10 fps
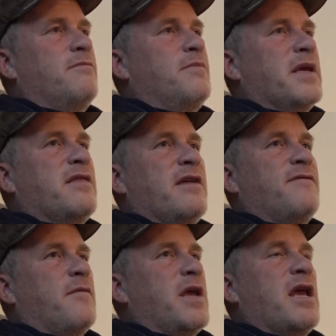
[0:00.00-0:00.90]
big thing
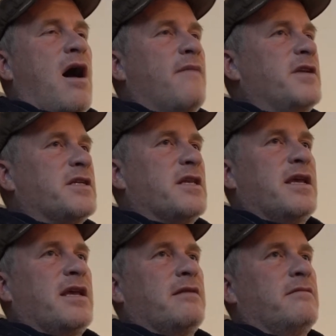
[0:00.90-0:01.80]
for me,
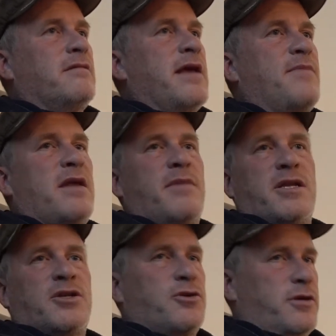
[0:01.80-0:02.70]
obviously, and had been a
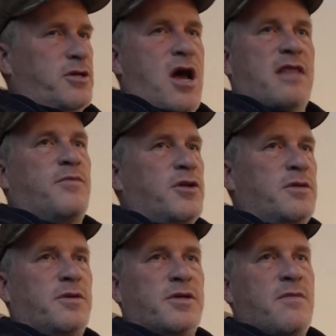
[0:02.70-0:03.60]
minister and taught the
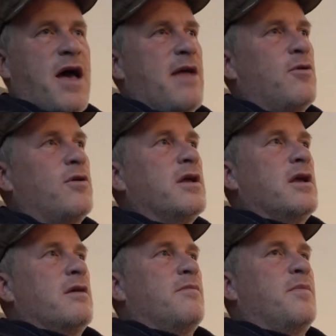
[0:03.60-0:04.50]
principles of the Bible.
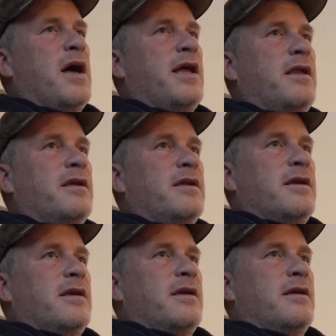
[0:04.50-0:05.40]
But
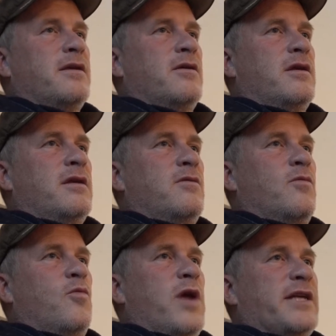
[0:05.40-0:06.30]

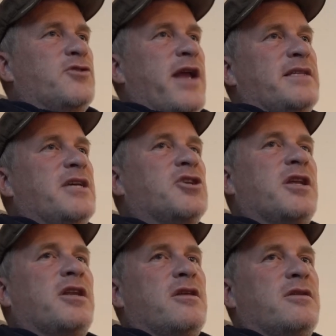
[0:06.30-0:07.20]
when I transitioned
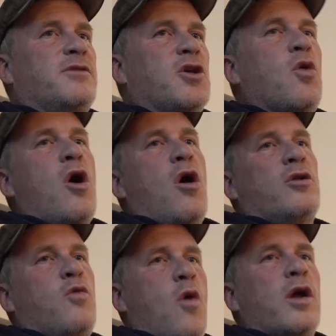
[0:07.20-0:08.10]
into the so-called
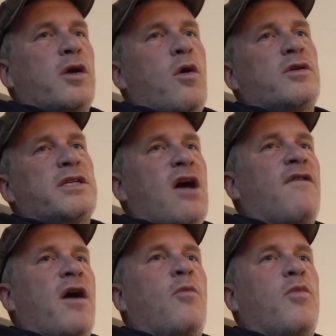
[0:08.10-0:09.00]
quote-unquote
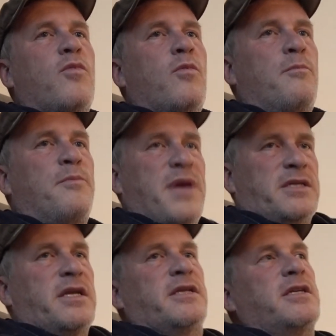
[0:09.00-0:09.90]
self-help
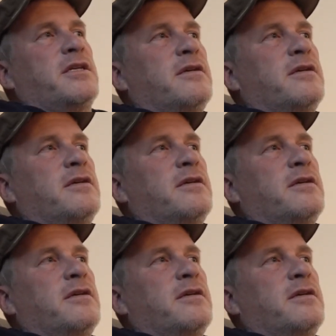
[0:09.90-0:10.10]
business,